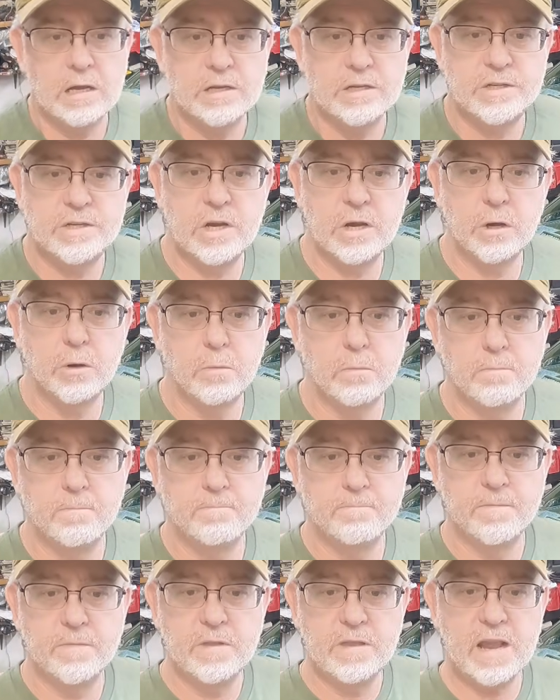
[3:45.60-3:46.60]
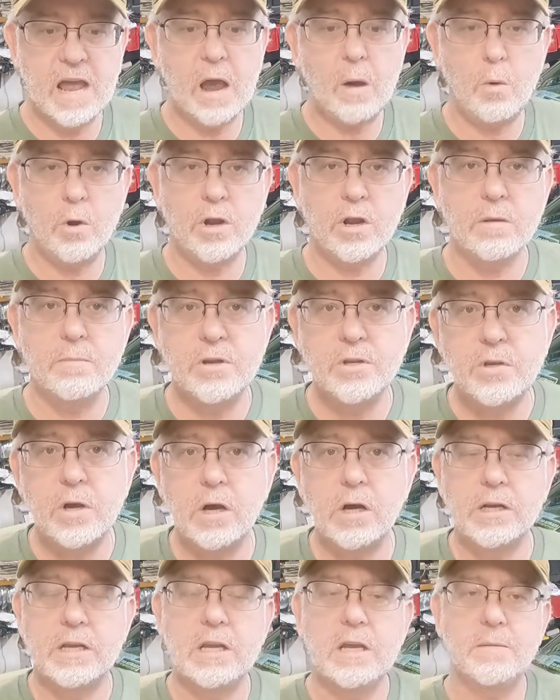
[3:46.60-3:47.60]
So now we're going to be
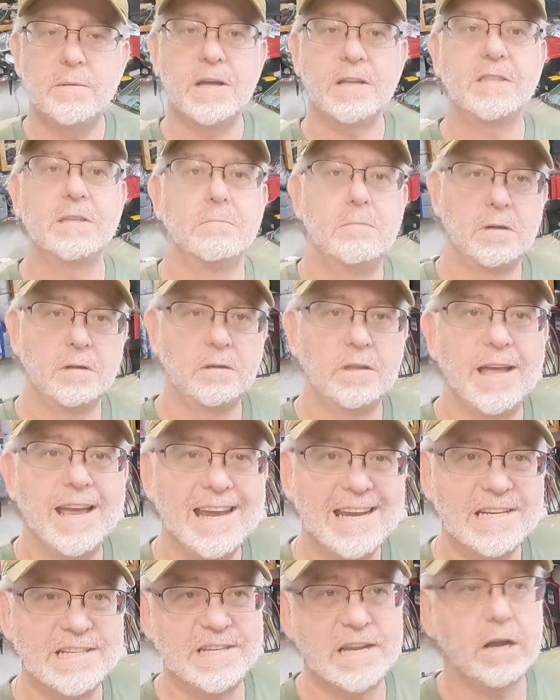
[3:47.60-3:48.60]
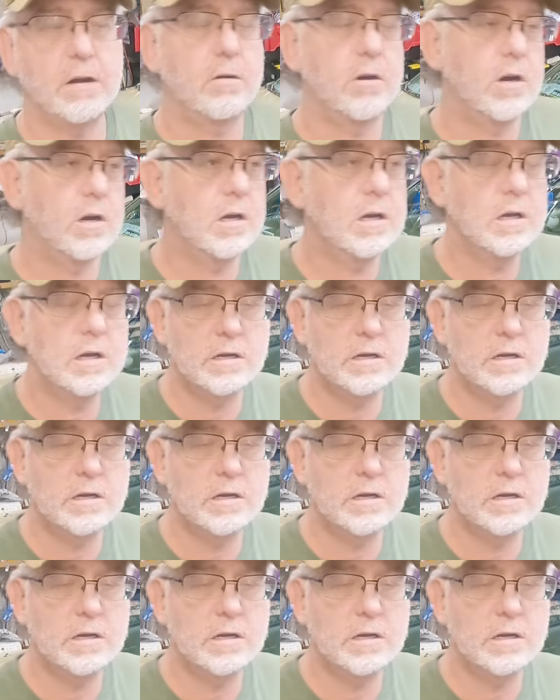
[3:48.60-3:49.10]
talking about the Malaise Era.